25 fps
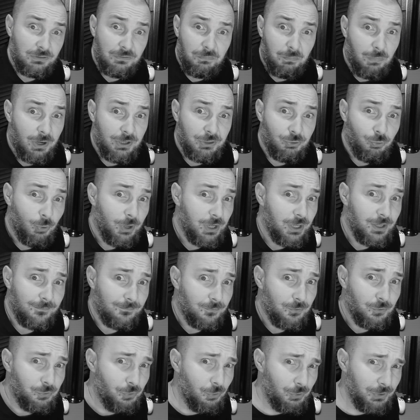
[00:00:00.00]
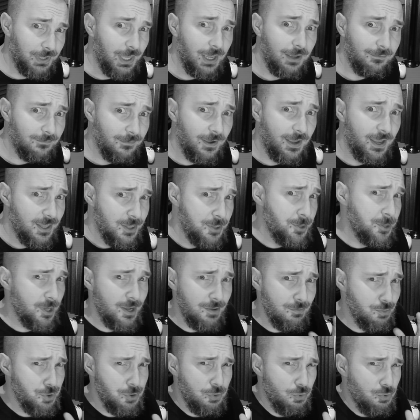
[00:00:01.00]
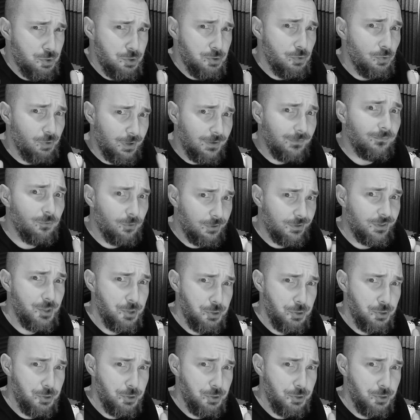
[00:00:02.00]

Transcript: by the way, if you don't have hands, I'm so sorry for this